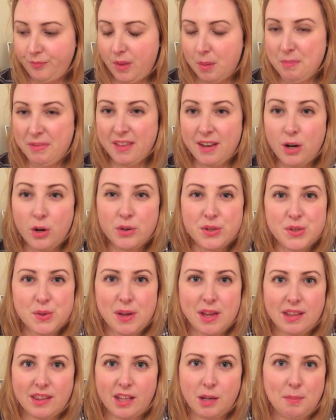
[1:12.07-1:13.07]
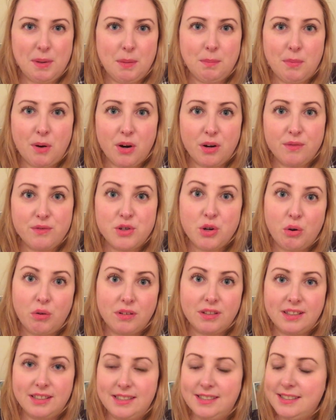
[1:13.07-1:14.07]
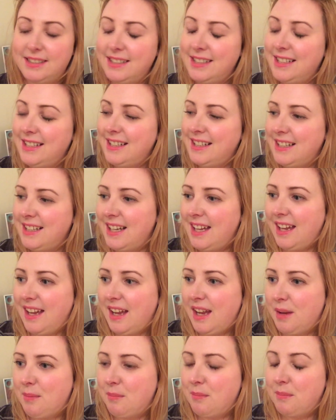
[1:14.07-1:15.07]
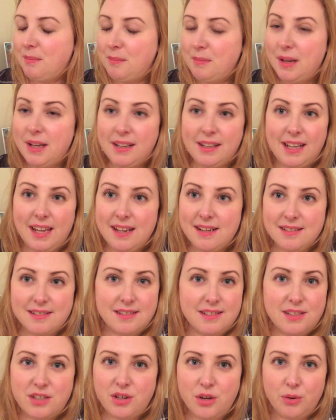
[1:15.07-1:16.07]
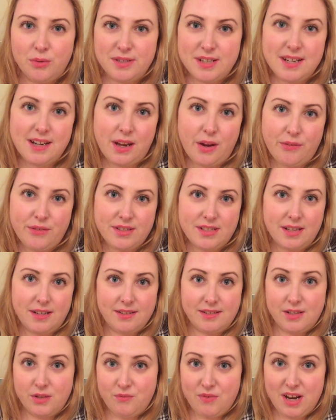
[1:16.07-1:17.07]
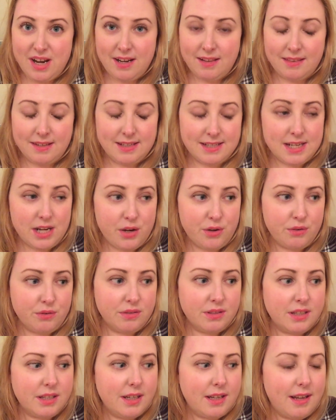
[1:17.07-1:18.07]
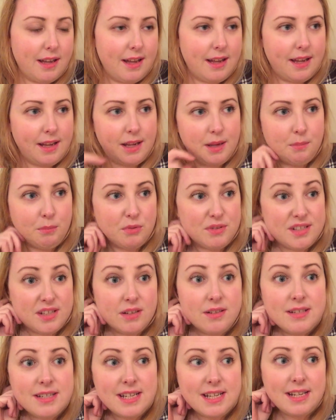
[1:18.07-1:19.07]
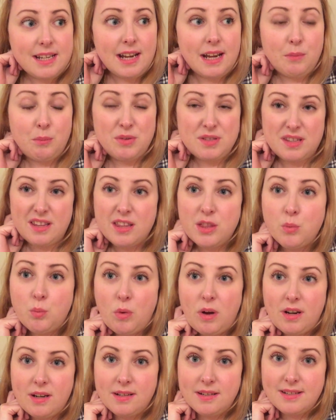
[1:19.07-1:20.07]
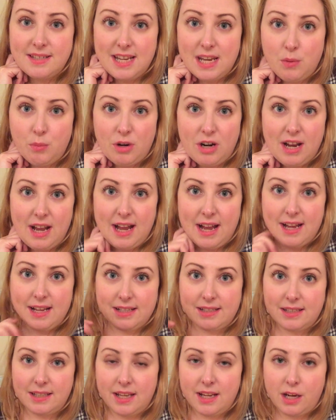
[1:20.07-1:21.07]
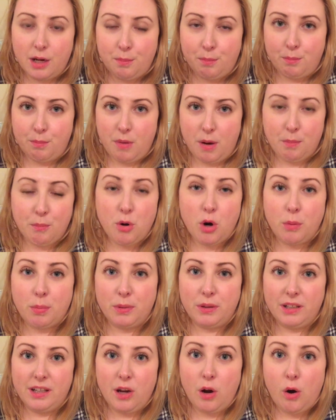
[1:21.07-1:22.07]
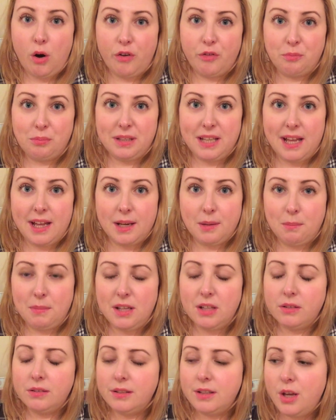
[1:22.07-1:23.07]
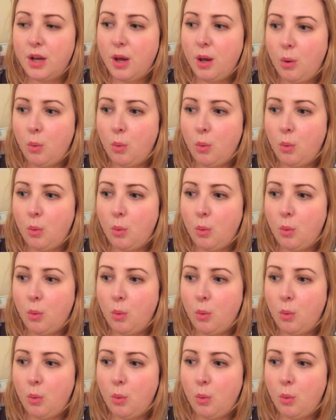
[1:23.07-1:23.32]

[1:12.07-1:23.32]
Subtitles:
But then I also ate like a big bar of chocolate, and again, didn't count the sins, didn't write anything down. Sunday was like the one day where I had like a properly off-plan meal.